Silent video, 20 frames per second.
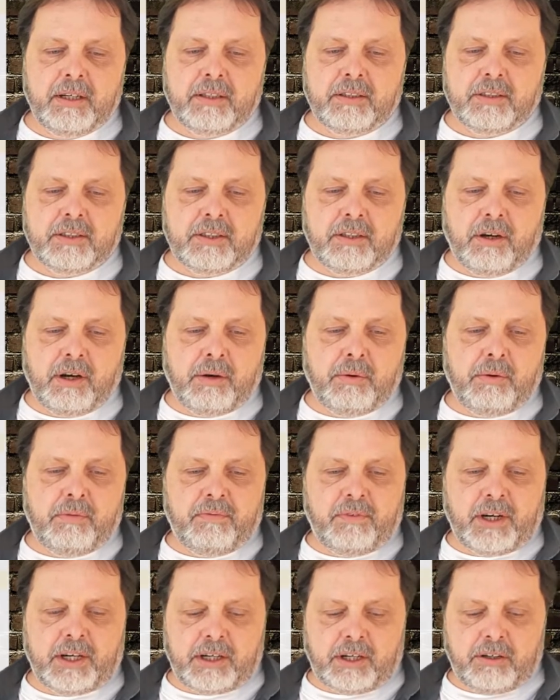So I will
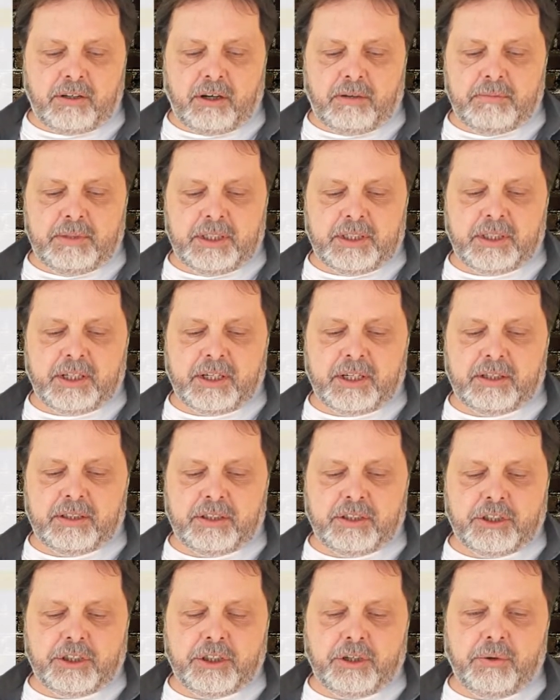write a comment here
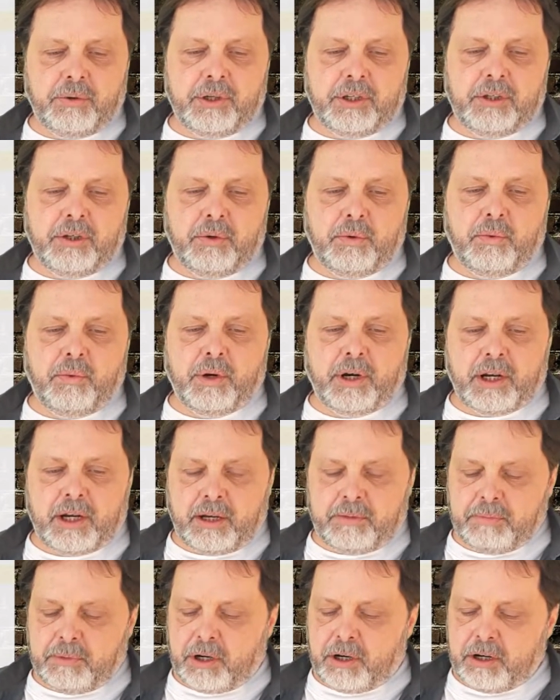showing you what
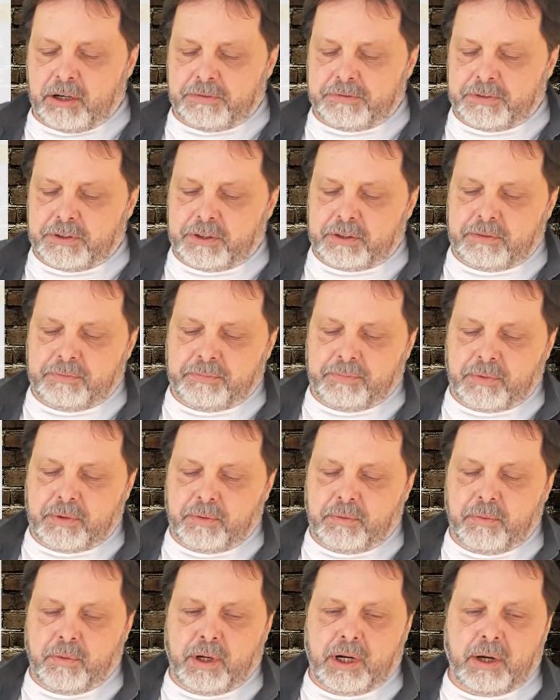I'm after.
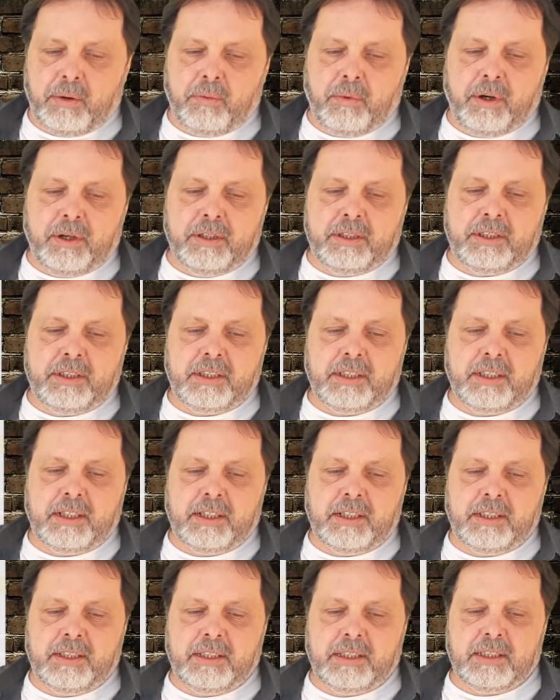What I want
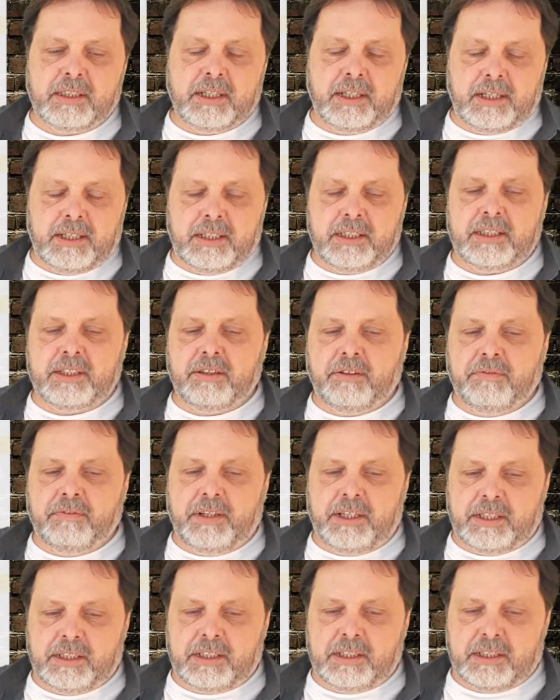is a list of
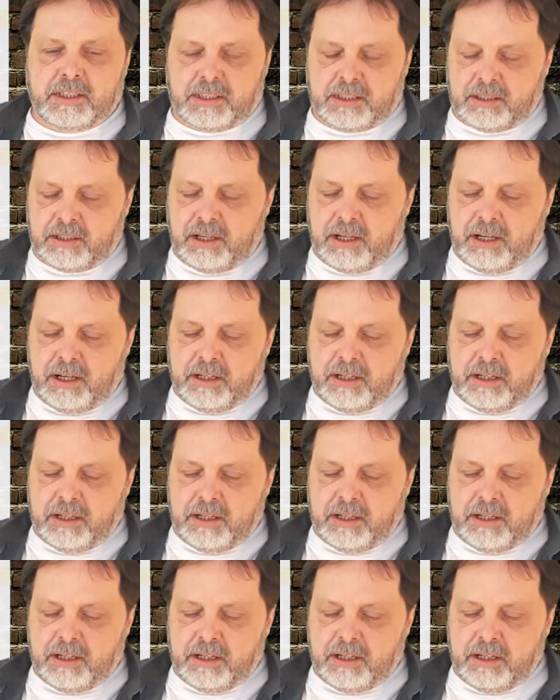lists.